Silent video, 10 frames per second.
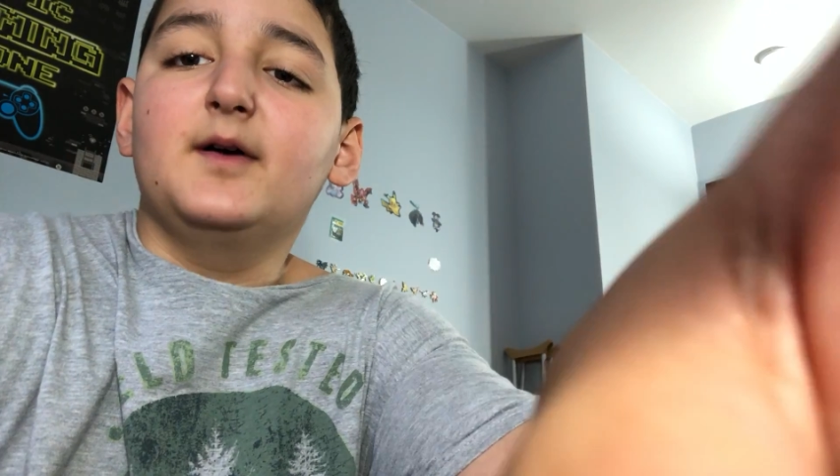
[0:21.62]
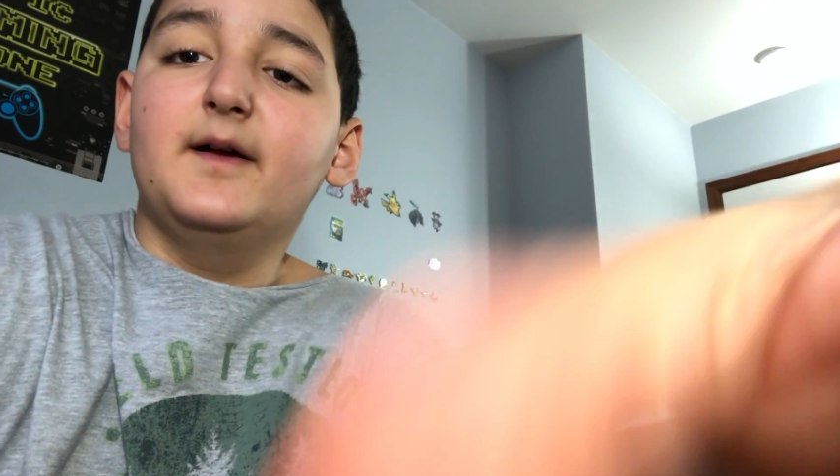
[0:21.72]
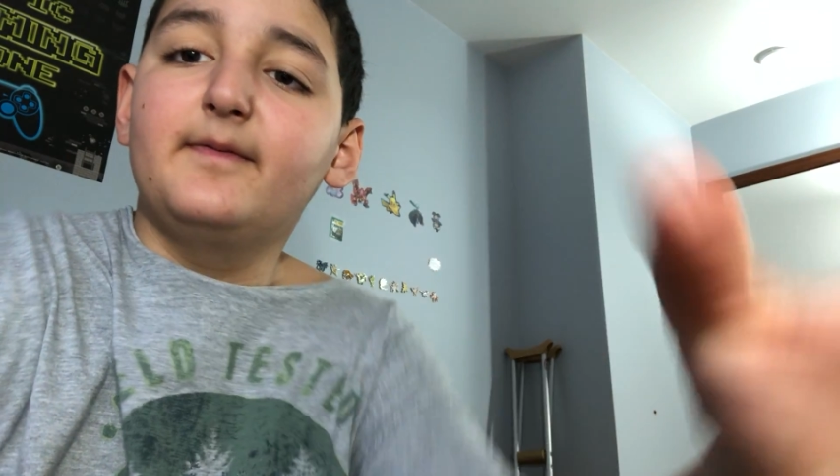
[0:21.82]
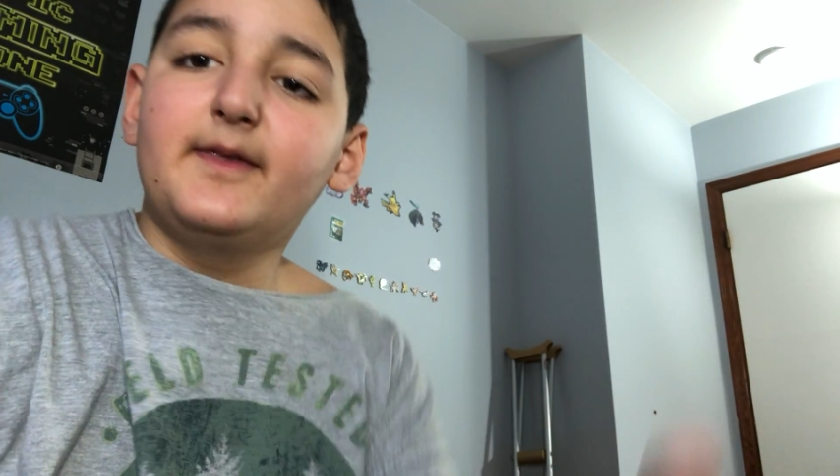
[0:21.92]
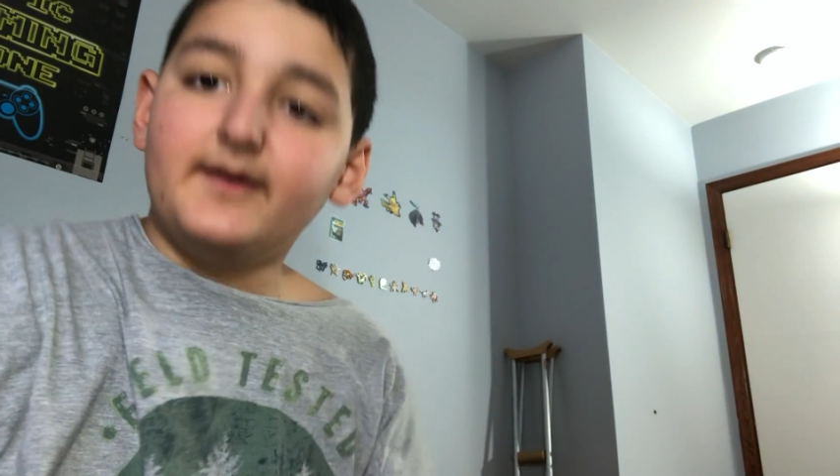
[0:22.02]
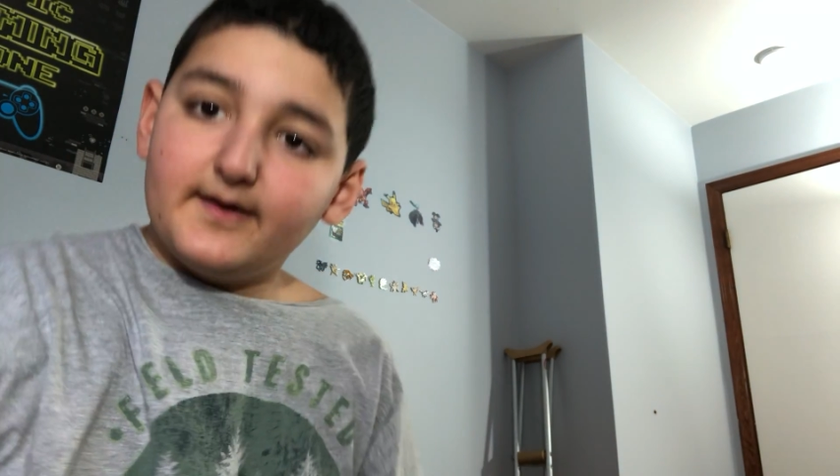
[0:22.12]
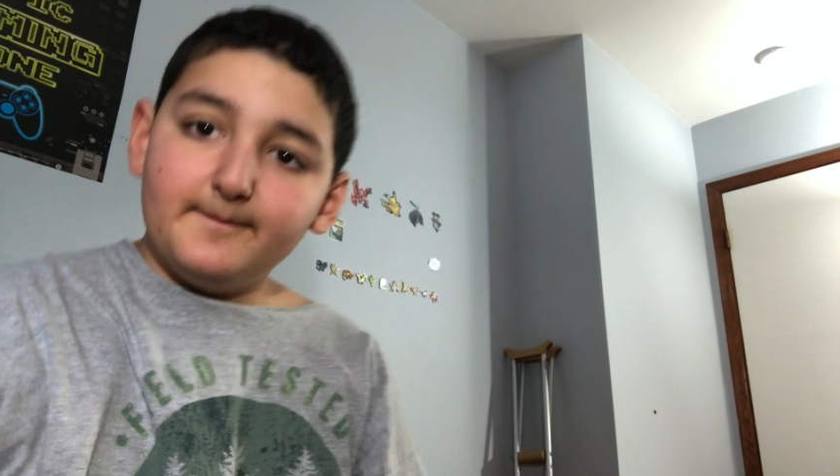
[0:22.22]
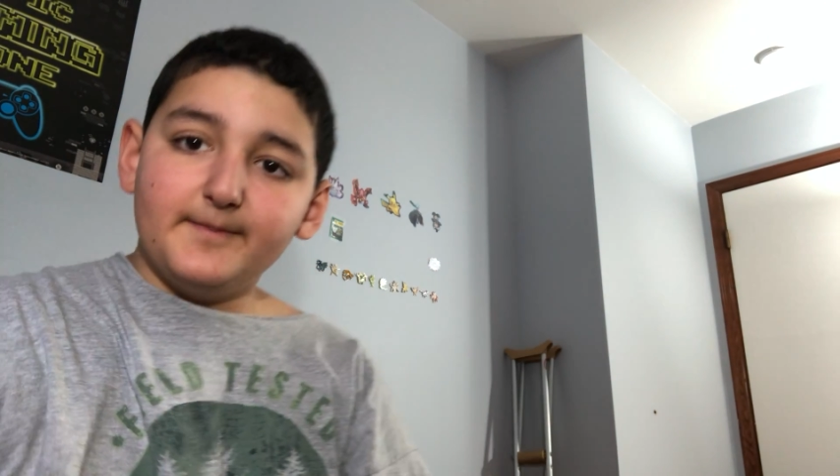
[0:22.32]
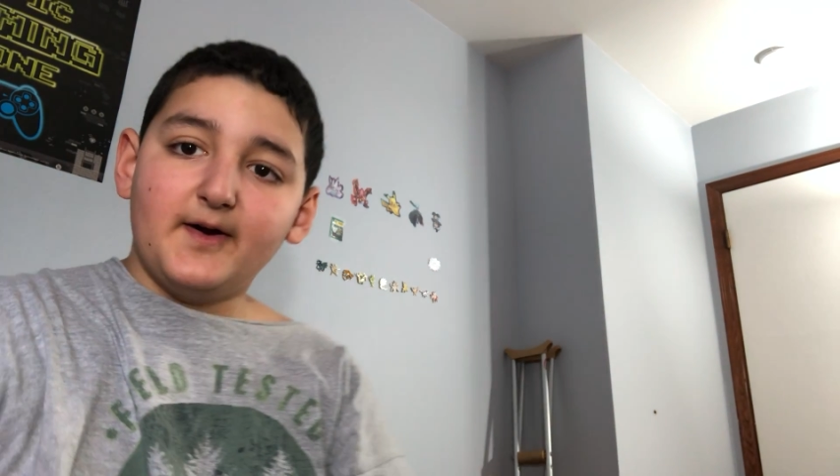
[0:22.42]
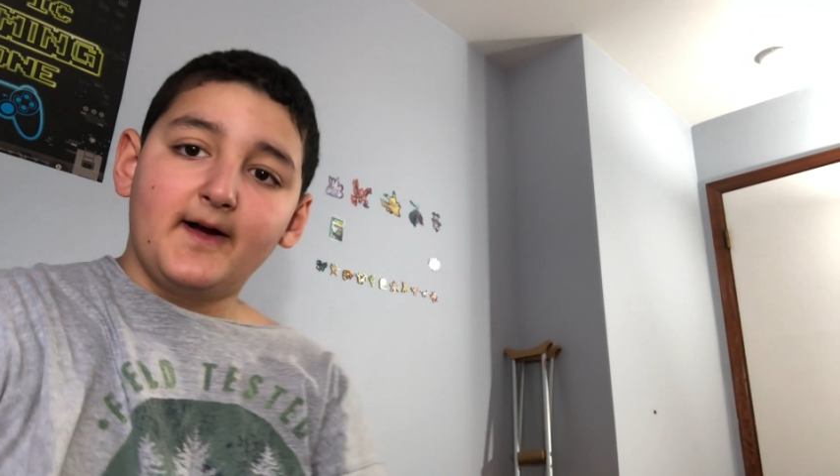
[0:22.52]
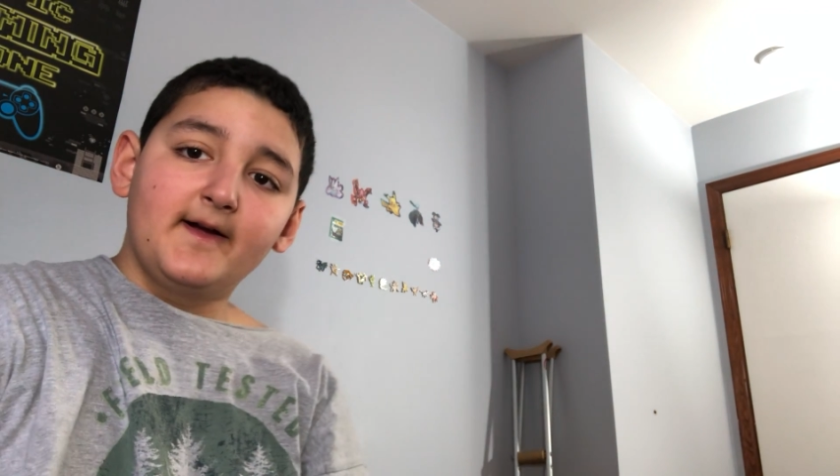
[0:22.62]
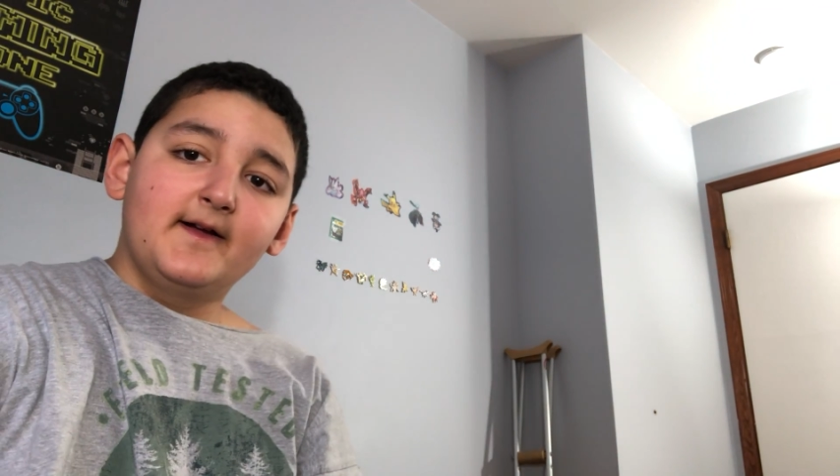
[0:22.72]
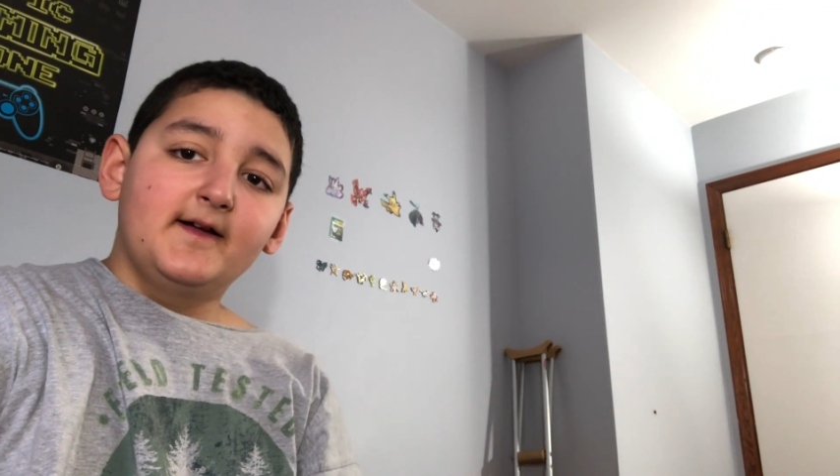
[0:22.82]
But there you go. All right.